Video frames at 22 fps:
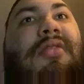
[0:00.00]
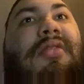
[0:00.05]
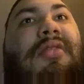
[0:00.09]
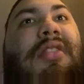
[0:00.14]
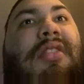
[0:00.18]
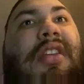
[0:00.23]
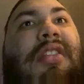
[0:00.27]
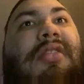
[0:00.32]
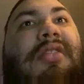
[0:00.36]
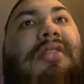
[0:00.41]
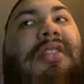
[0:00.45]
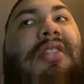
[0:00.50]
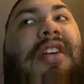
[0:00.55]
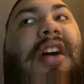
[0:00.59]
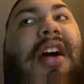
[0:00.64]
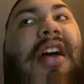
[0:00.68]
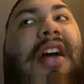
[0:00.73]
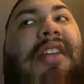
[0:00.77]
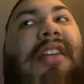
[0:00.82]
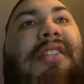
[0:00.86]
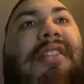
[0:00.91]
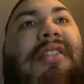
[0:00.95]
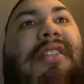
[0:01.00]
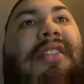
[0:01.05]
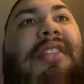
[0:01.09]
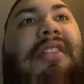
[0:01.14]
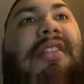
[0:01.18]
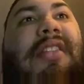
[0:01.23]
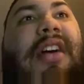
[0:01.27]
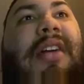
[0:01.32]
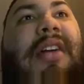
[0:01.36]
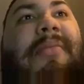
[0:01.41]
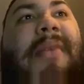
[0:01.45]
They kind of need
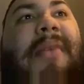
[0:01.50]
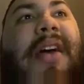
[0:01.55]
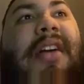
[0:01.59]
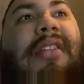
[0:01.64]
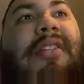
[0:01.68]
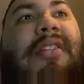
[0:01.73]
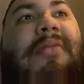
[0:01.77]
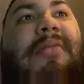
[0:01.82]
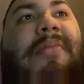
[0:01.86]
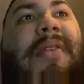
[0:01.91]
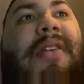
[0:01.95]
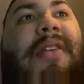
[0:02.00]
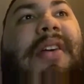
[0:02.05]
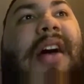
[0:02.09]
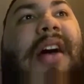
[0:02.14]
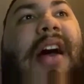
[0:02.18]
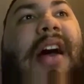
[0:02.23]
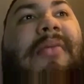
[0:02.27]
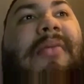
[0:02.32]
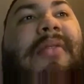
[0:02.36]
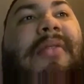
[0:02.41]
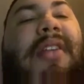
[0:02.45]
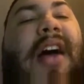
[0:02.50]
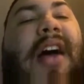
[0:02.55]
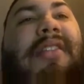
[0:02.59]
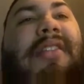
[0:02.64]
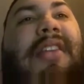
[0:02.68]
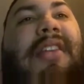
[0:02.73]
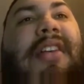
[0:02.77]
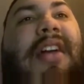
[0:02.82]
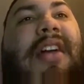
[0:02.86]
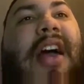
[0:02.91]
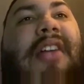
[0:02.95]
linebacker, but I
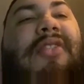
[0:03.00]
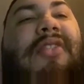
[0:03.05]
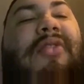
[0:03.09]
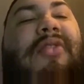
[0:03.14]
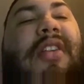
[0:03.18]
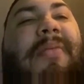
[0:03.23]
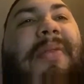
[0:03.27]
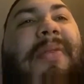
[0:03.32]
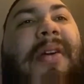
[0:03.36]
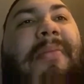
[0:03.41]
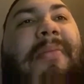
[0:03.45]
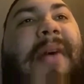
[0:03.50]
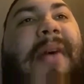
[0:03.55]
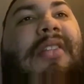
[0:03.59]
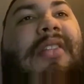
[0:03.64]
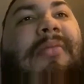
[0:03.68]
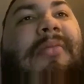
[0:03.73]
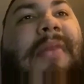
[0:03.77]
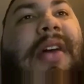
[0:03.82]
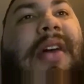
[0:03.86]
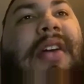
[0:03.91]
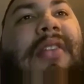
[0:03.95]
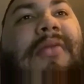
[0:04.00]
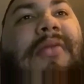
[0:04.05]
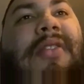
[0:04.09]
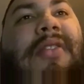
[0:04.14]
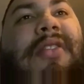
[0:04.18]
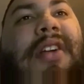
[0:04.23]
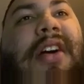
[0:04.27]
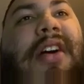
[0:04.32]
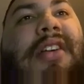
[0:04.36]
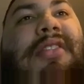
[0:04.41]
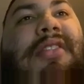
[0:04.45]
think you got to pick Michael Mayer. What
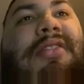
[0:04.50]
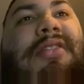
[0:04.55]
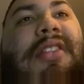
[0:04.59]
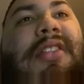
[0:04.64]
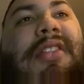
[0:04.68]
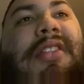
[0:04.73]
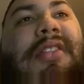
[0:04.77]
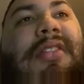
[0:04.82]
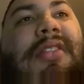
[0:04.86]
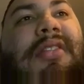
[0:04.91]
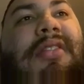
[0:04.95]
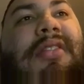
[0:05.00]
do you guys think?